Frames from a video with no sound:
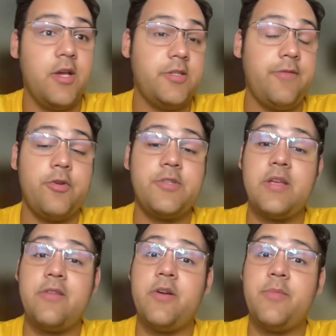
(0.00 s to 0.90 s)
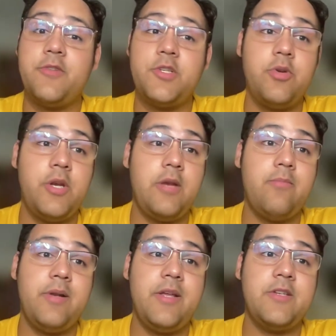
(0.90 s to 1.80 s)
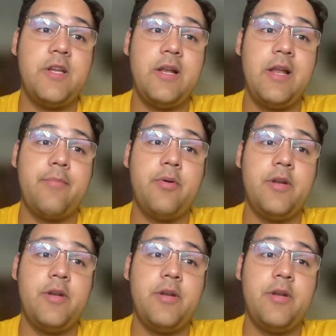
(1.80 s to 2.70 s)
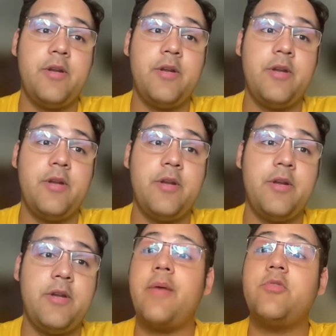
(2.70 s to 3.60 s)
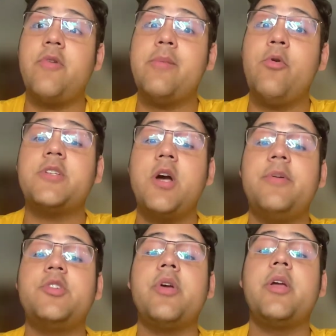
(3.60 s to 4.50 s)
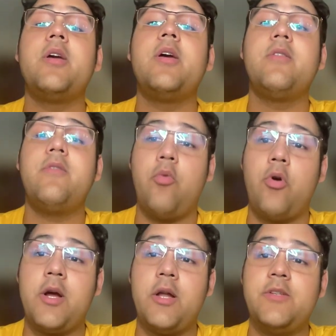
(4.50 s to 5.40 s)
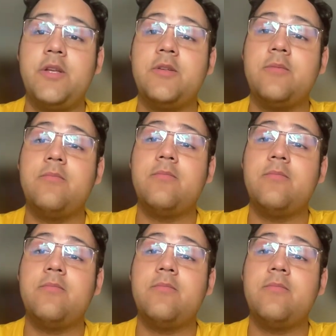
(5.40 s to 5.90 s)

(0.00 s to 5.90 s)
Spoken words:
So folks, thank you very much for tuning in. Please hit the like button, hit the share button, and subscribe to Reggae Boys Commentary for more content.